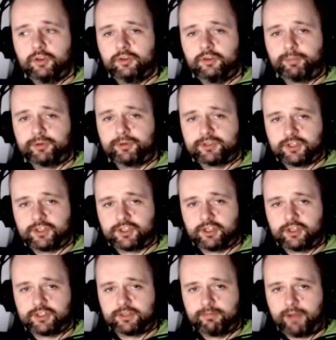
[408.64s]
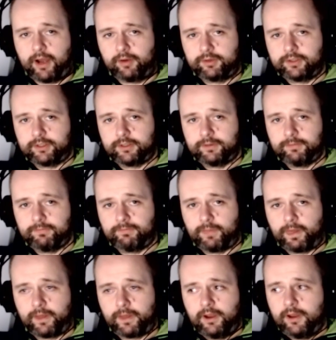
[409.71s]
the position is about.
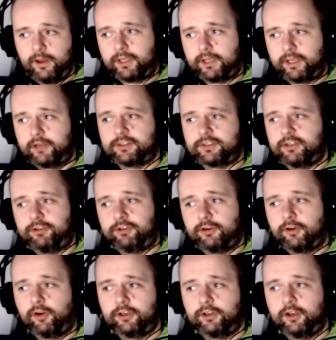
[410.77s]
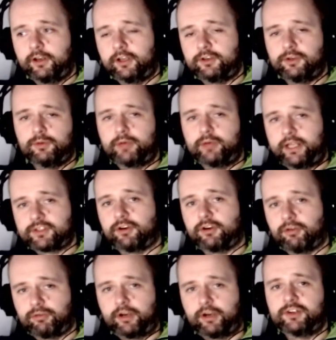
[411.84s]
Because if you're not going to do real
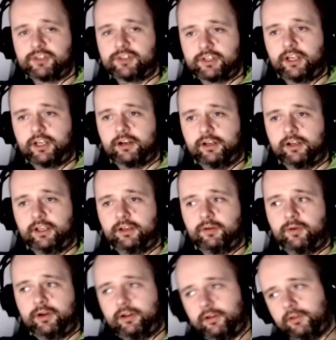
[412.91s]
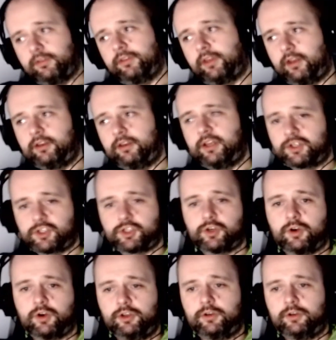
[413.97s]
software engineering, well, then, yeah,
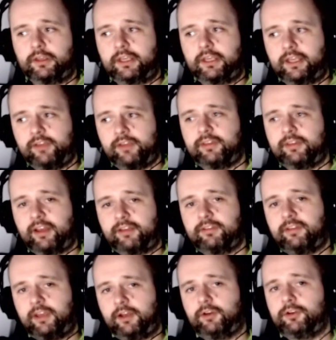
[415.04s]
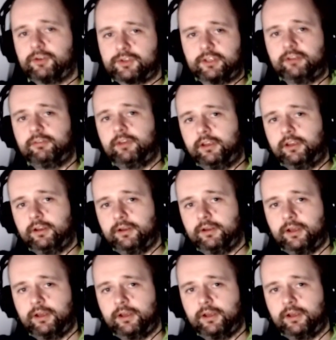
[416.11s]
sure, you'll get that thing on your CV,